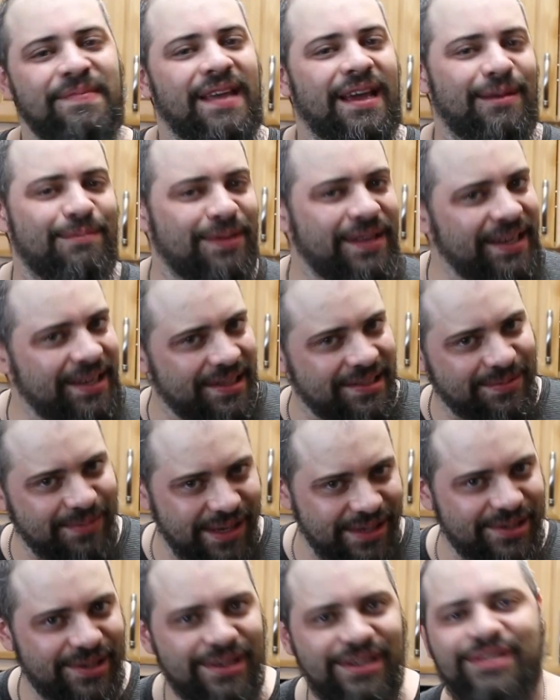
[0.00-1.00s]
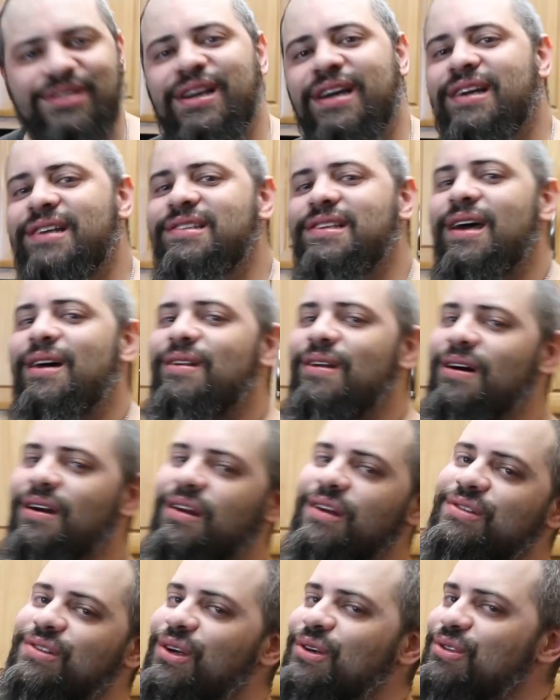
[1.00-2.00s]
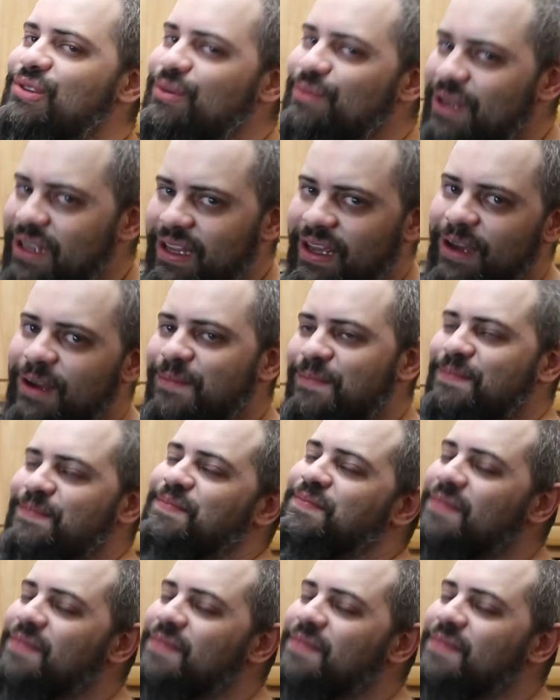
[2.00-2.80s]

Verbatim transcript: And please make sure to check us out on our social media.